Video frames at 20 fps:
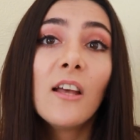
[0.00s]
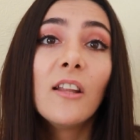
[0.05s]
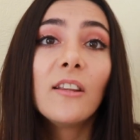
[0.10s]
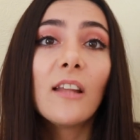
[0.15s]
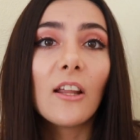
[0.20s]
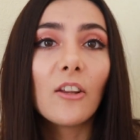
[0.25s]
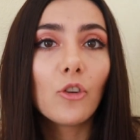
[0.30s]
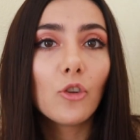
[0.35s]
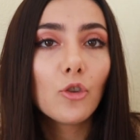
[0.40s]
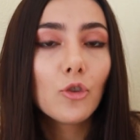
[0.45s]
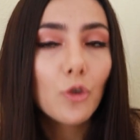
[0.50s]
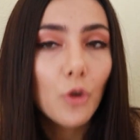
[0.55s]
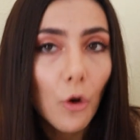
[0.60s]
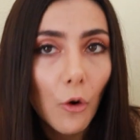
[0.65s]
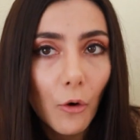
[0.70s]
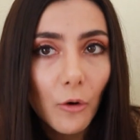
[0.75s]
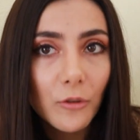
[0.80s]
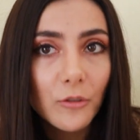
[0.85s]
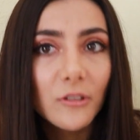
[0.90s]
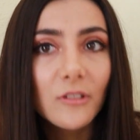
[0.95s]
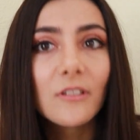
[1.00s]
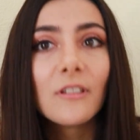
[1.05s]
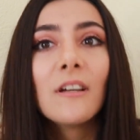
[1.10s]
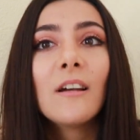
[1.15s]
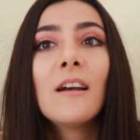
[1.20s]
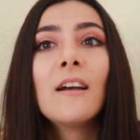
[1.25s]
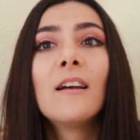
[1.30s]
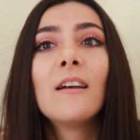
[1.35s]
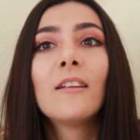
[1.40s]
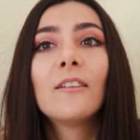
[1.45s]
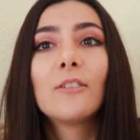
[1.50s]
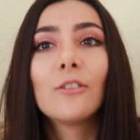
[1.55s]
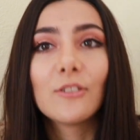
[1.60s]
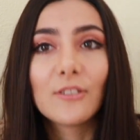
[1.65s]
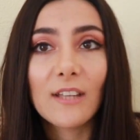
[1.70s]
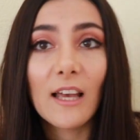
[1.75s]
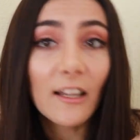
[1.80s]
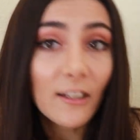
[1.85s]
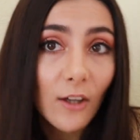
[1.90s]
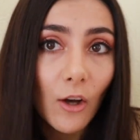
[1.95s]
that you chose to
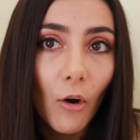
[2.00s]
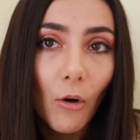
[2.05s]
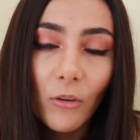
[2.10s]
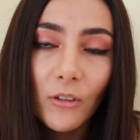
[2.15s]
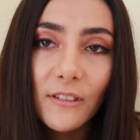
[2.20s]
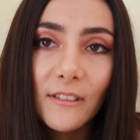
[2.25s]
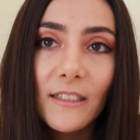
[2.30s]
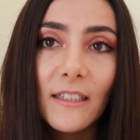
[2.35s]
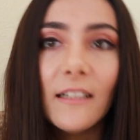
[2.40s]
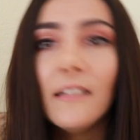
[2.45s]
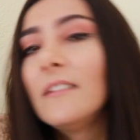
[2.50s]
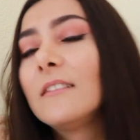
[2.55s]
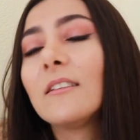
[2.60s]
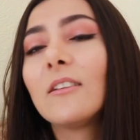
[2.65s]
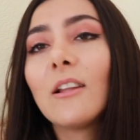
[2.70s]
set goals in?